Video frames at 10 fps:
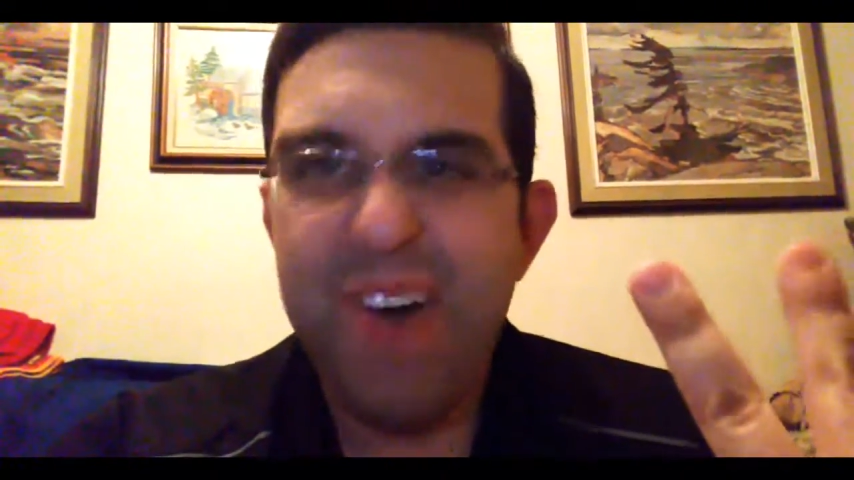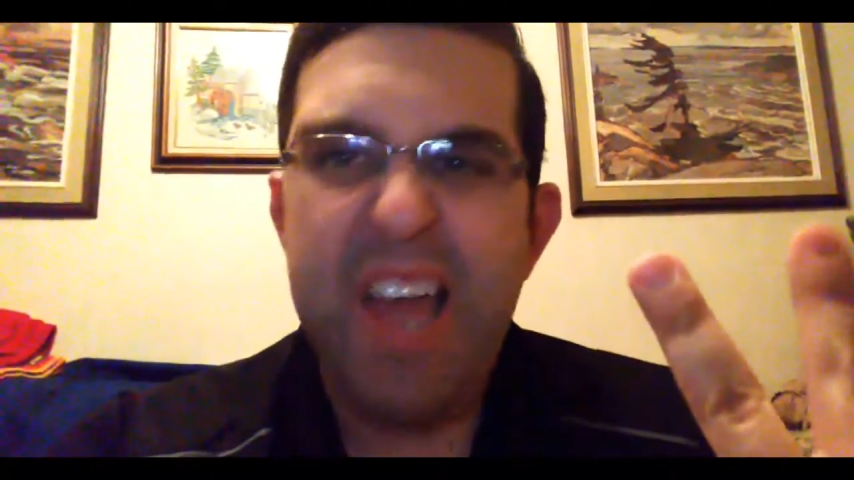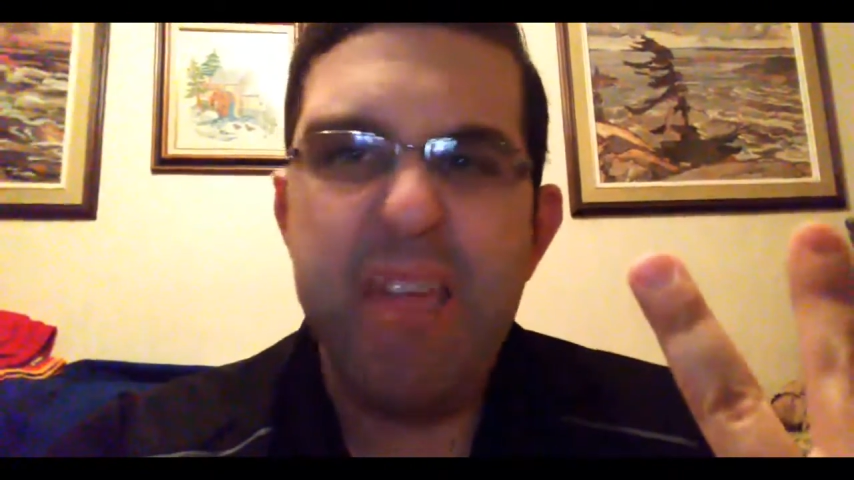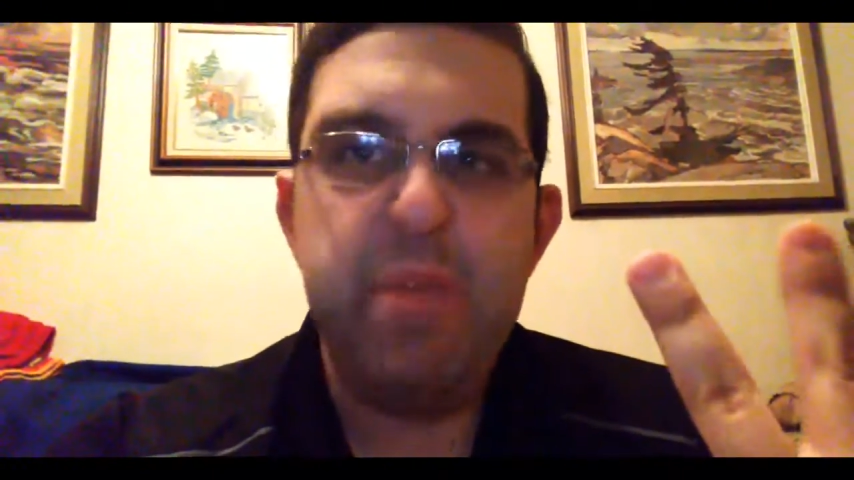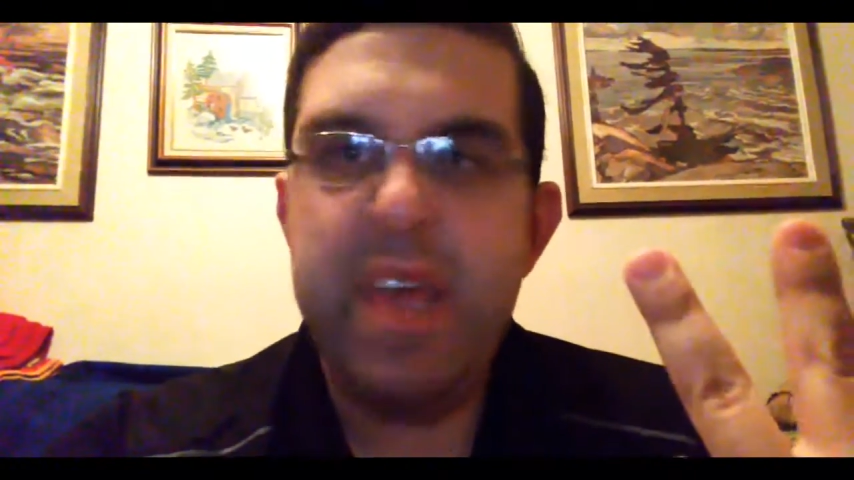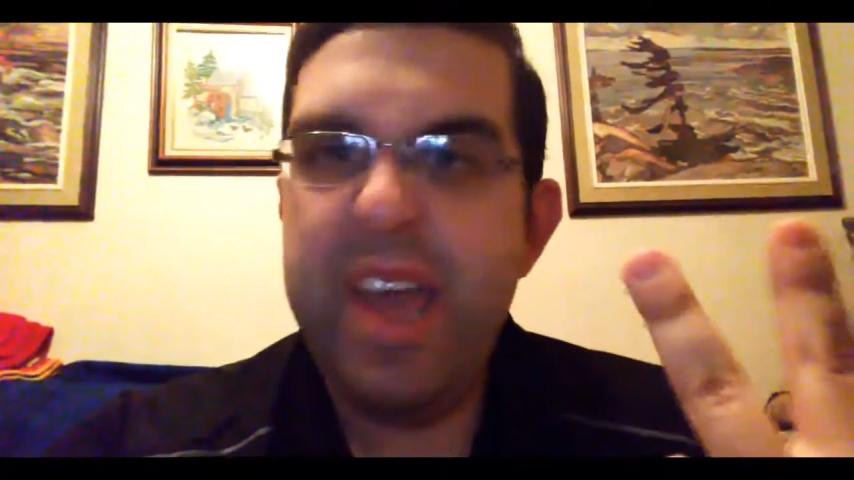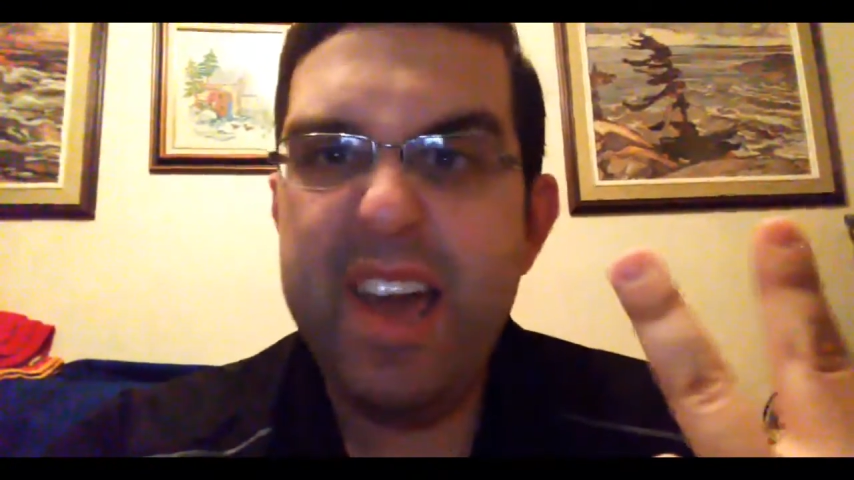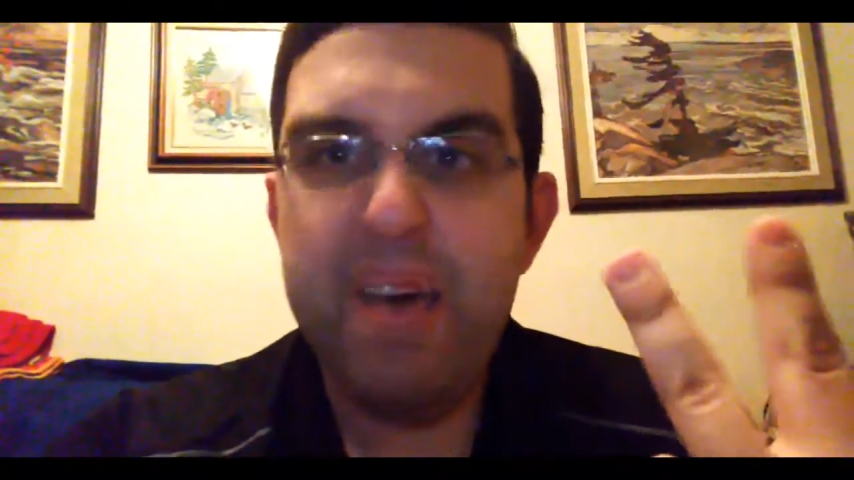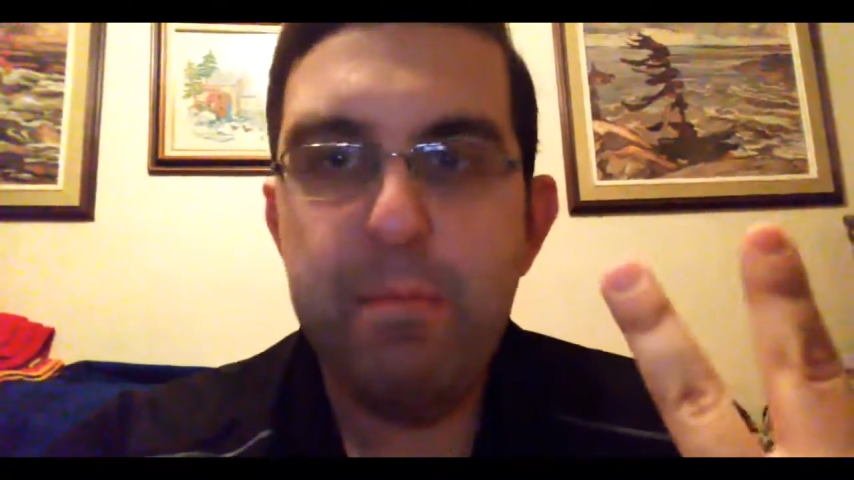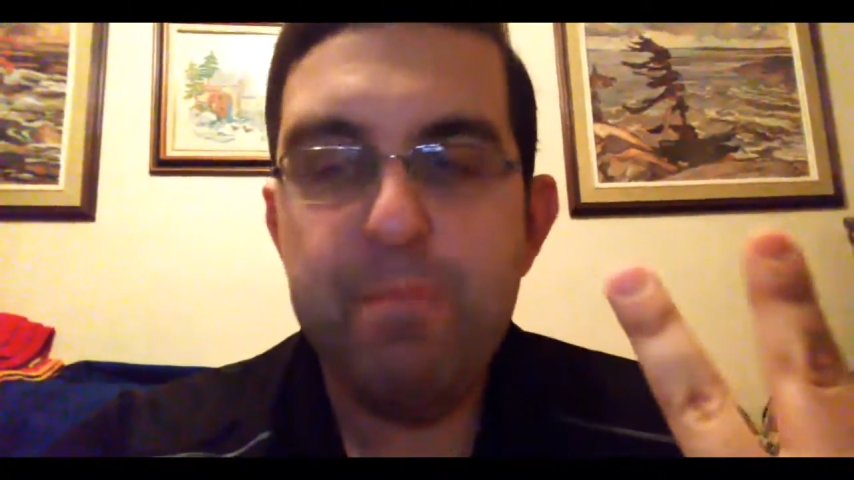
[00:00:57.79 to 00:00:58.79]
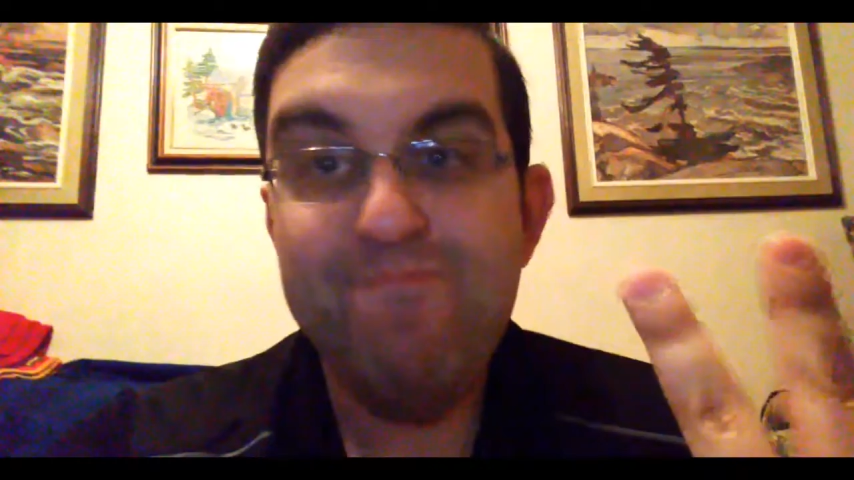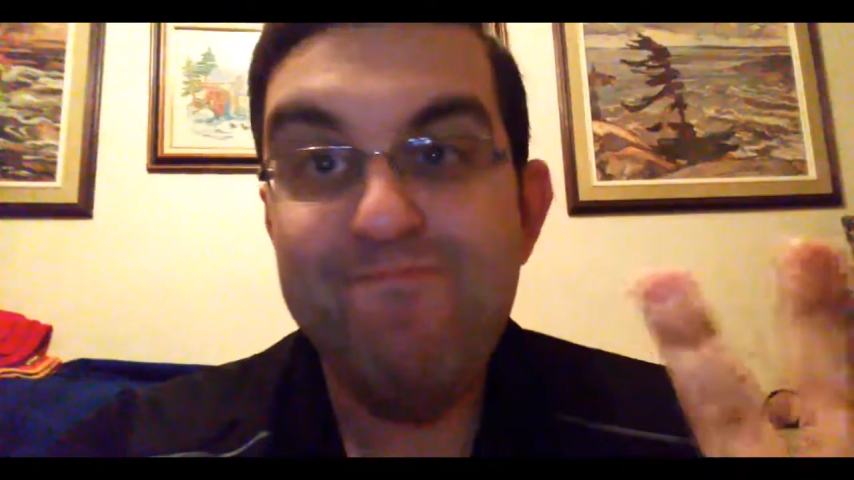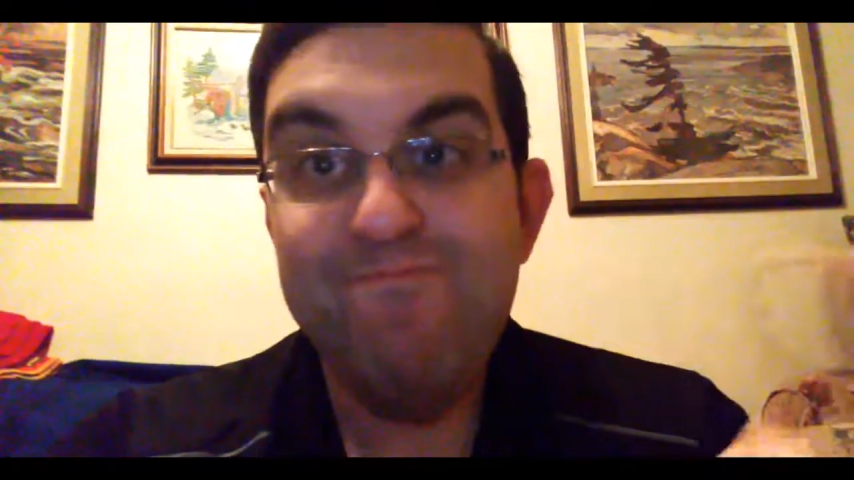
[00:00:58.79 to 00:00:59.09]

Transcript: IBM,